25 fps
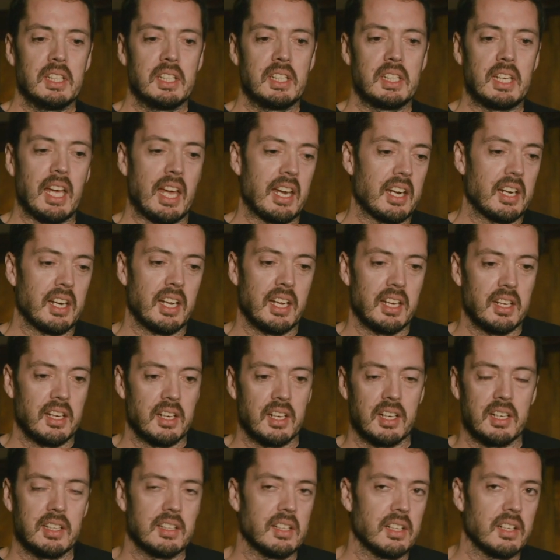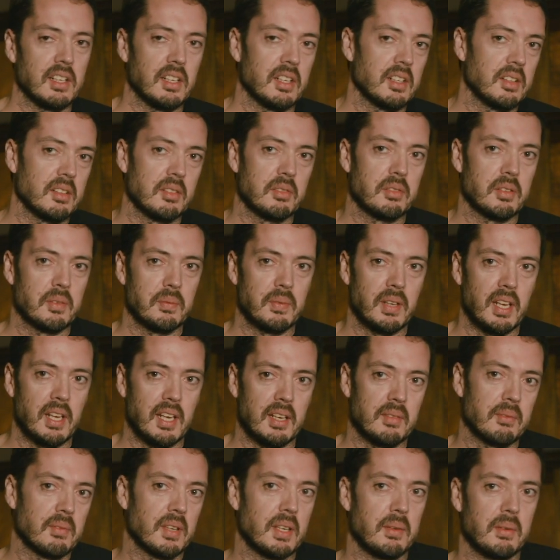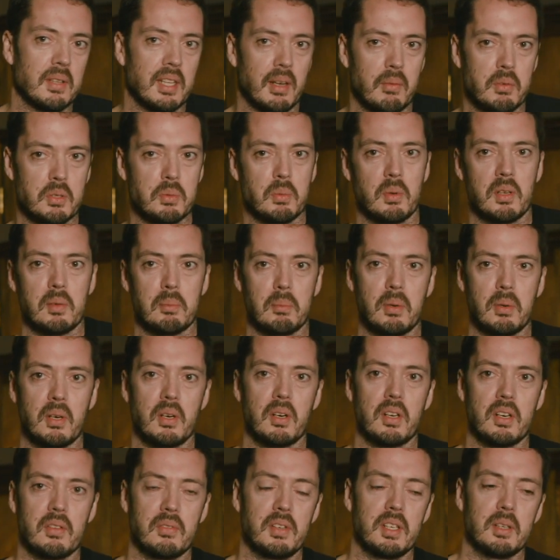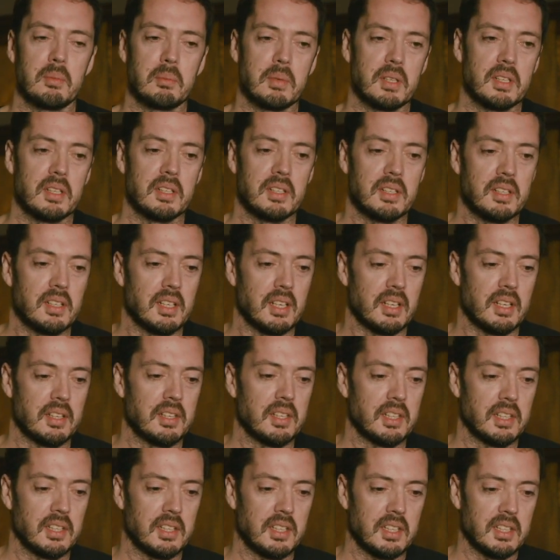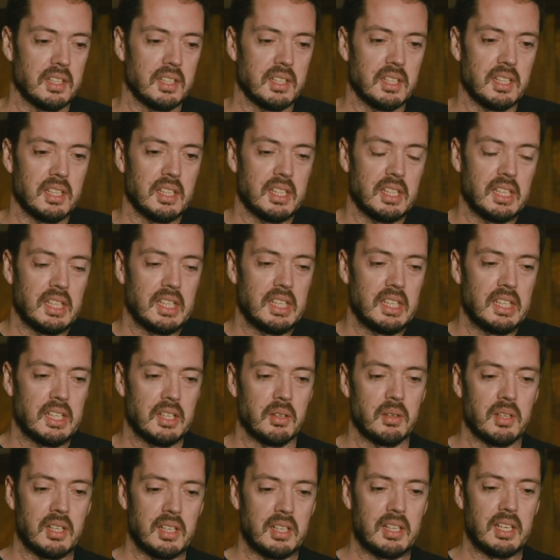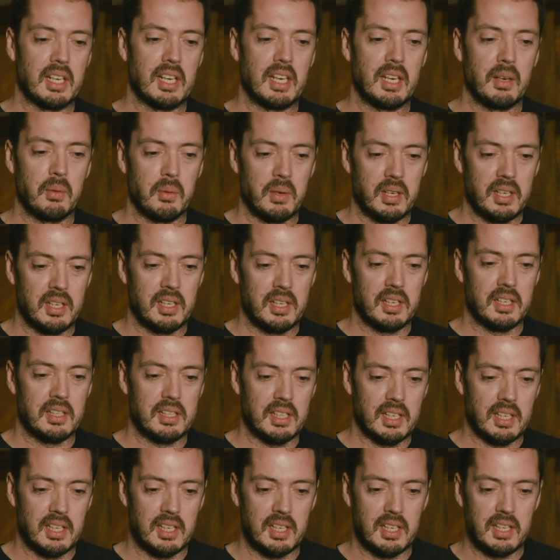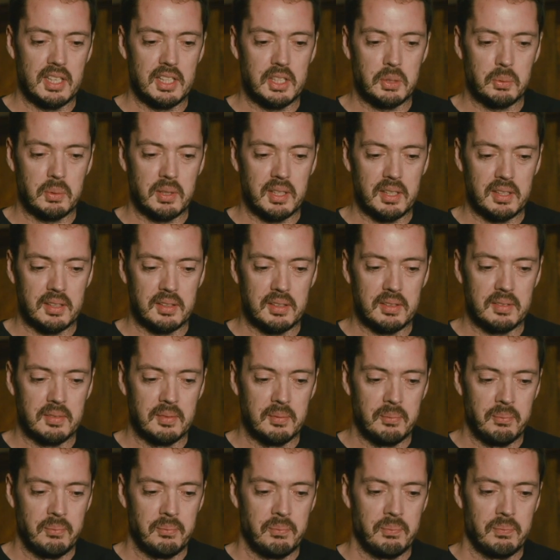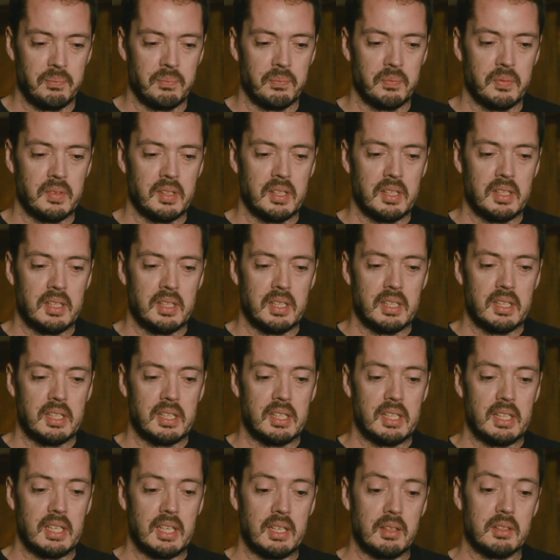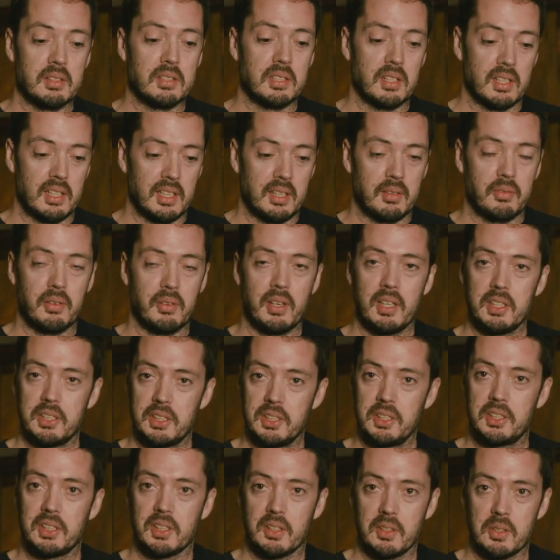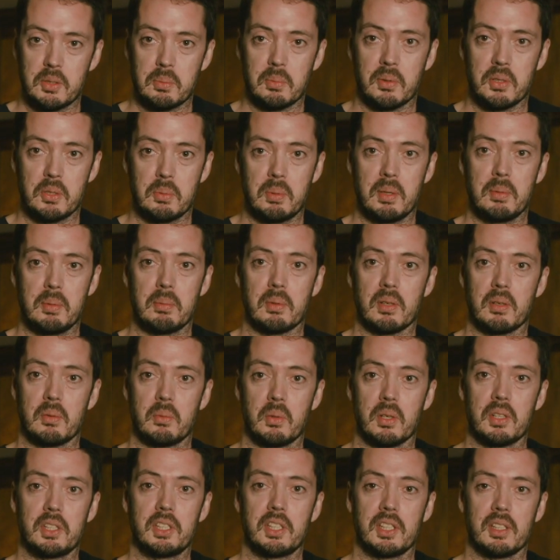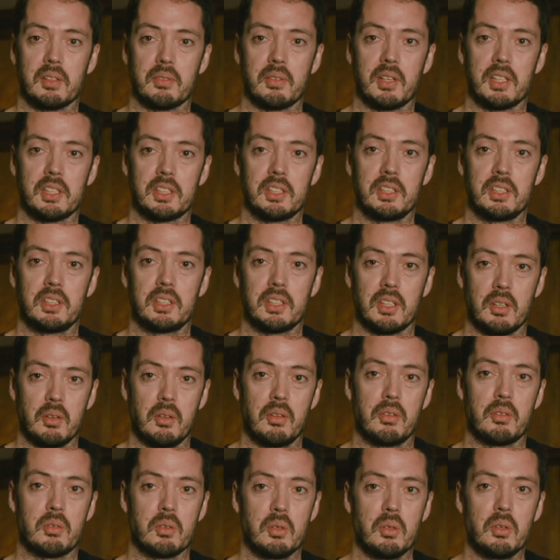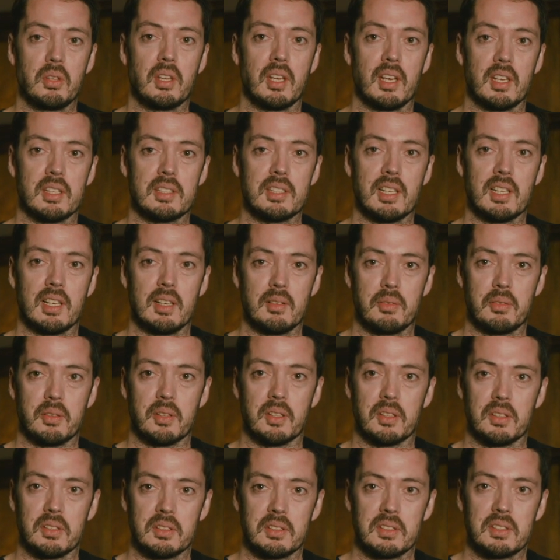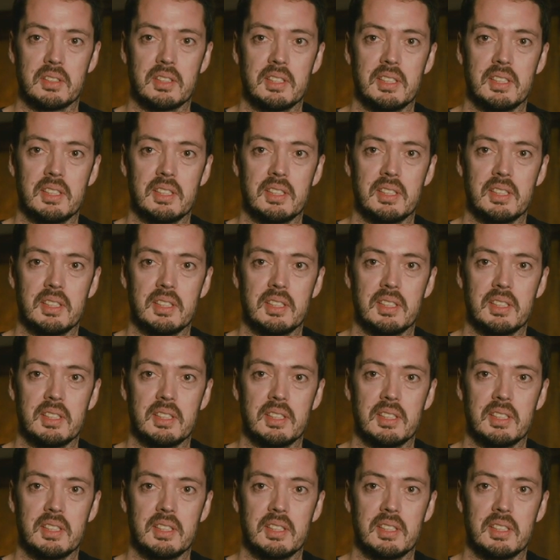Can an AI learn from that? Maybe that was one part of it, but I think, you know, in a day and age when, certainly in fashion shows, most people are watching a fashion show through their telephone.